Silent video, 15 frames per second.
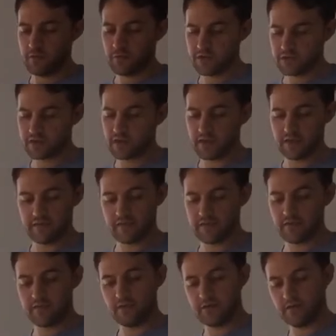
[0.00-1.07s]
with
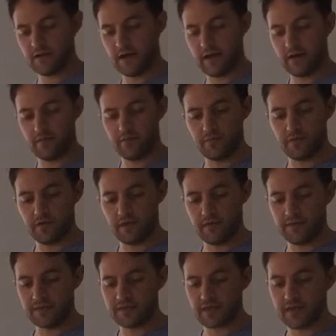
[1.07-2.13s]
these,
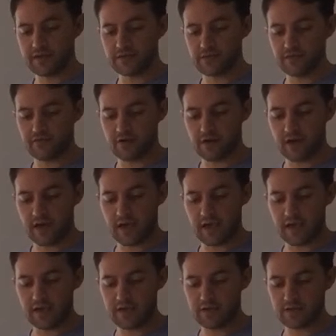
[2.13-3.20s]
in this case we've got
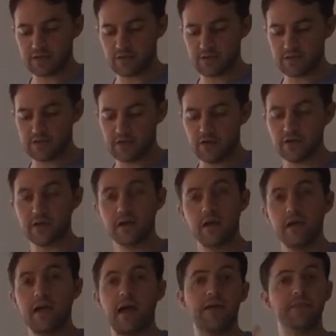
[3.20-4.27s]
e to a log,
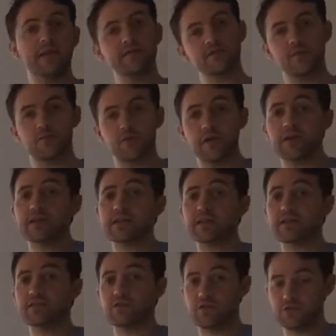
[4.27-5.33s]
and these
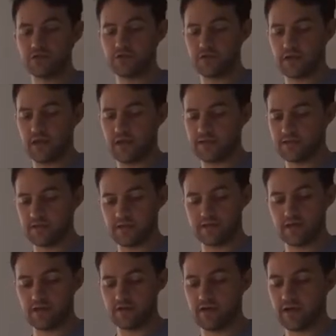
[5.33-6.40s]
operations also cancel
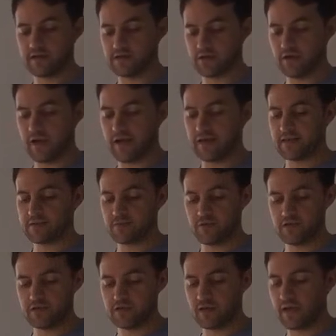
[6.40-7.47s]
each other out. So as
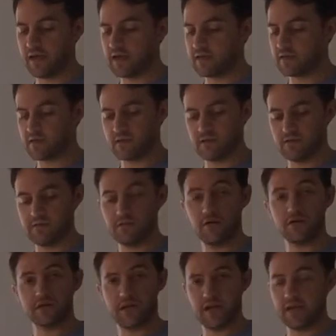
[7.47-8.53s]
with the e to
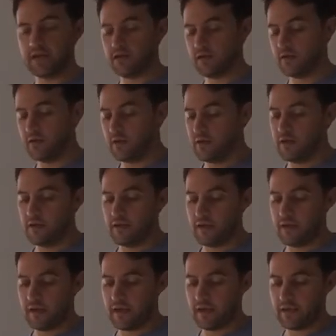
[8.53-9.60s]
log to
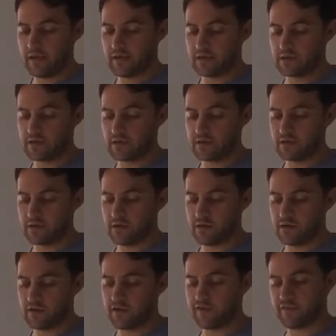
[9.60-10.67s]
e to the
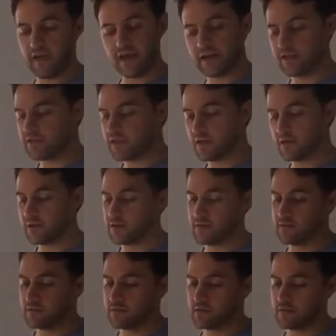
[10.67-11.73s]
log of anything,
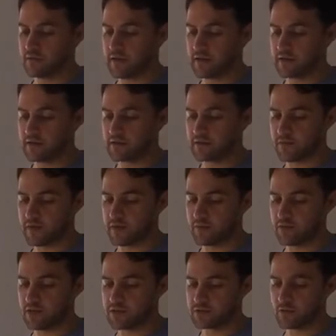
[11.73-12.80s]
x squared
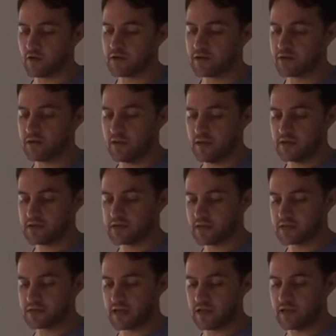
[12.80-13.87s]
plus 1,
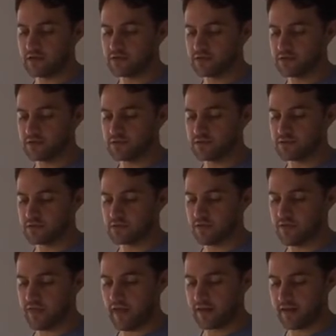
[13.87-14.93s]
just equals
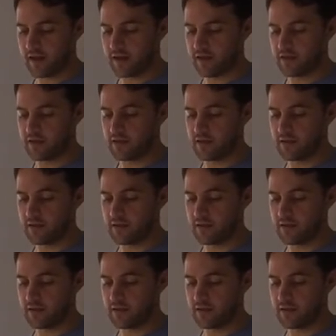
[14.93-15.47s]
that anything.